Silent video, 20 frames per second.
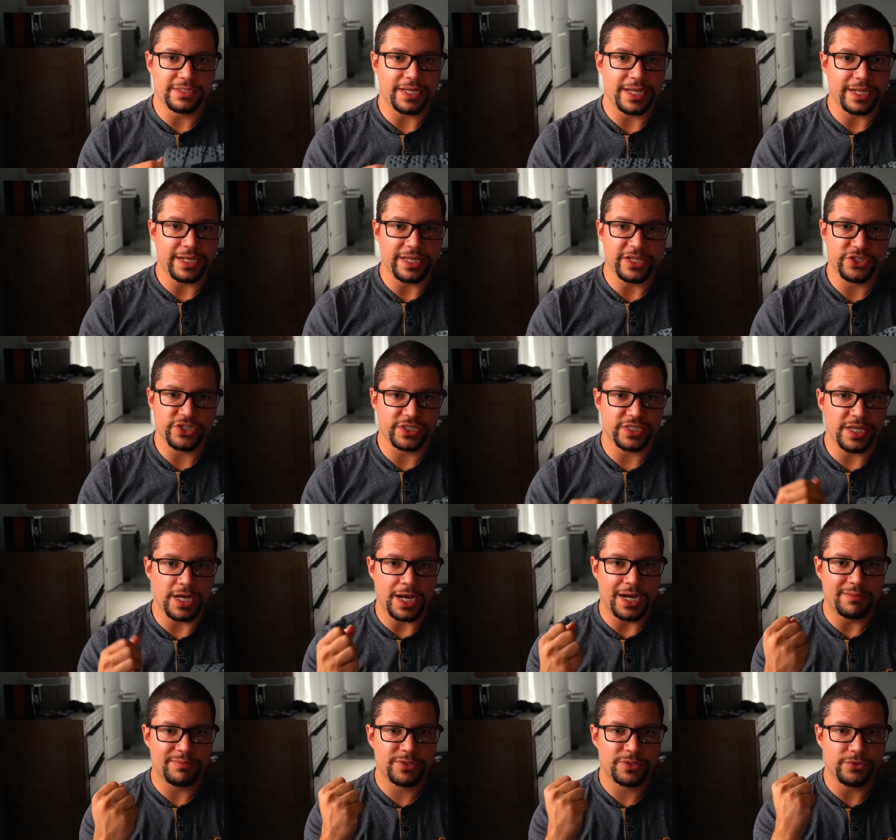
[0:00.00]
it just helps
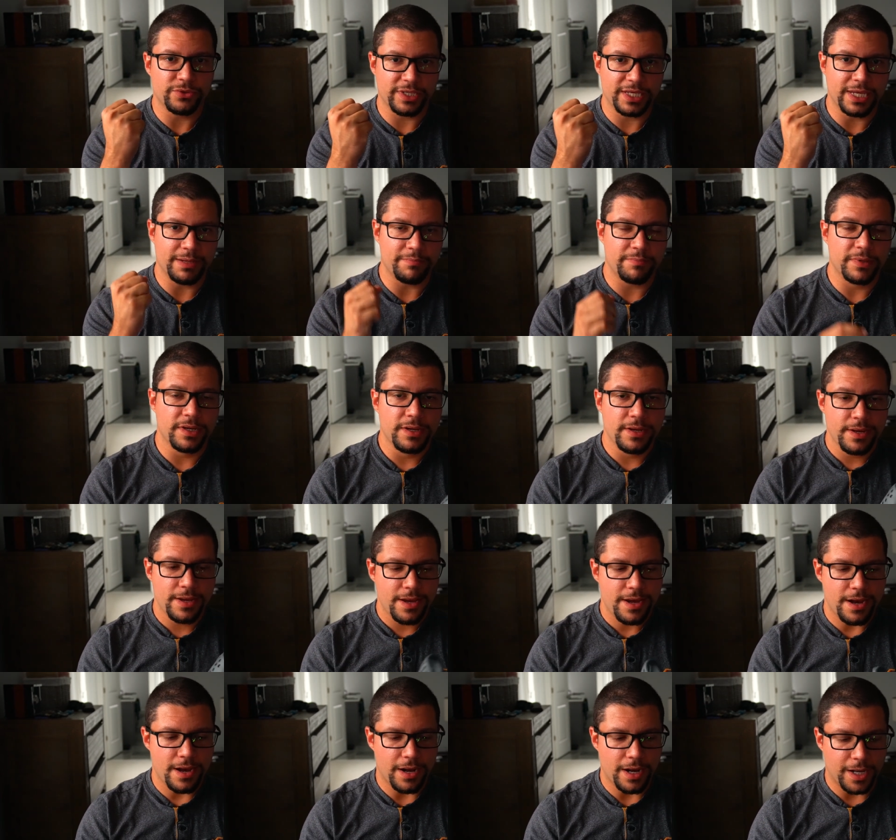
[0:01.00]
to keep
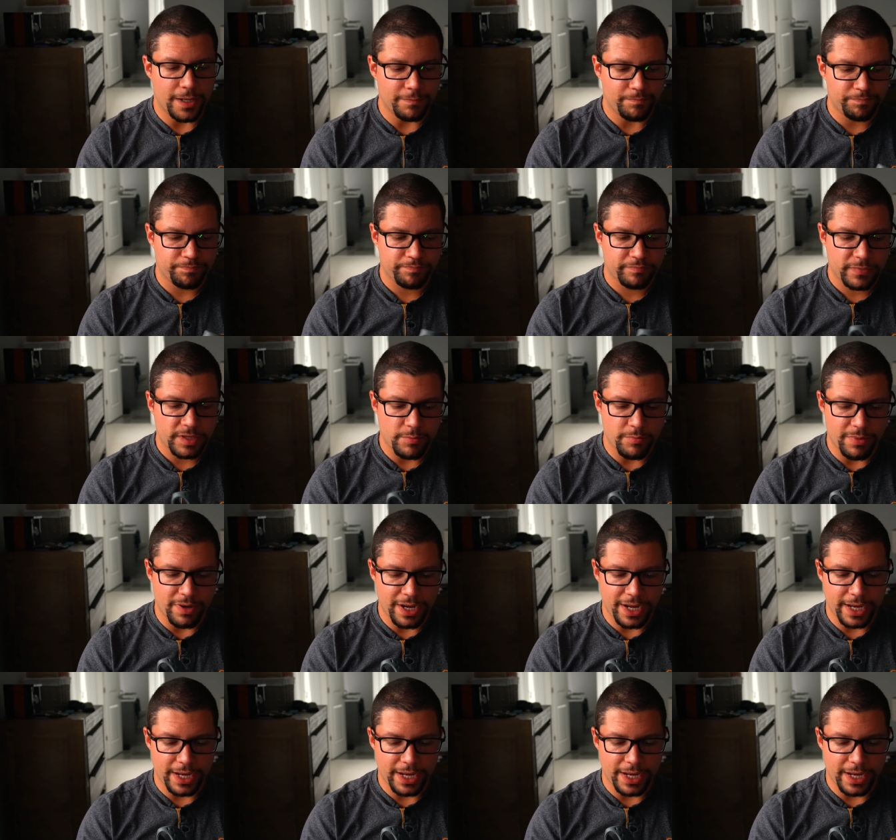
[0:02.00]
uh, my